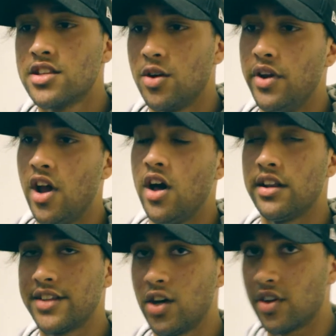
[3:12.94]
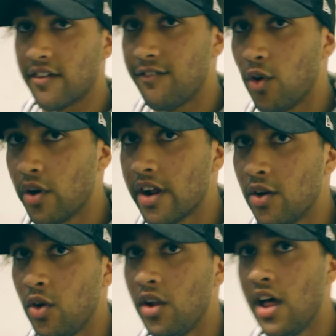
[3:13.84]
so we're not tilting forward at
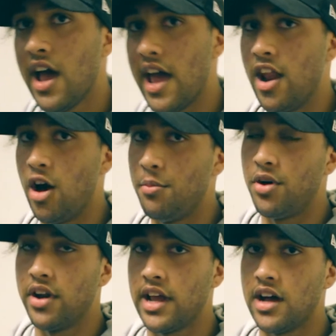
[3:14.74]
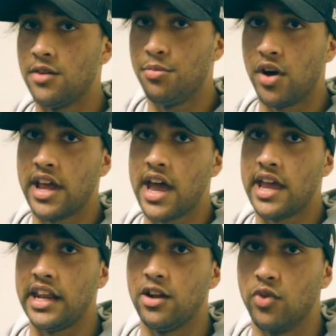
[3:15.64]
all and not putting our body at
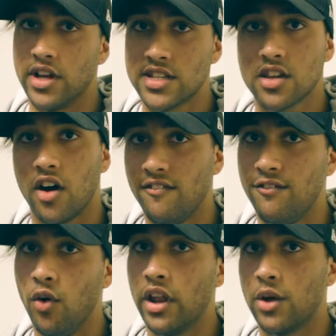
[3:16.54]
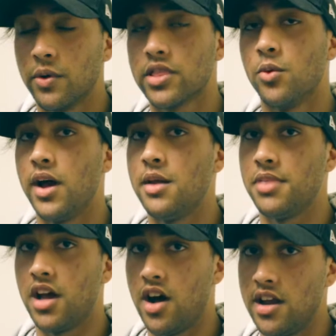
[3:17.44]
any risk of falling with the weight
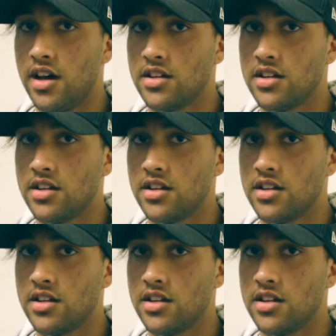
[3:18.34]
behind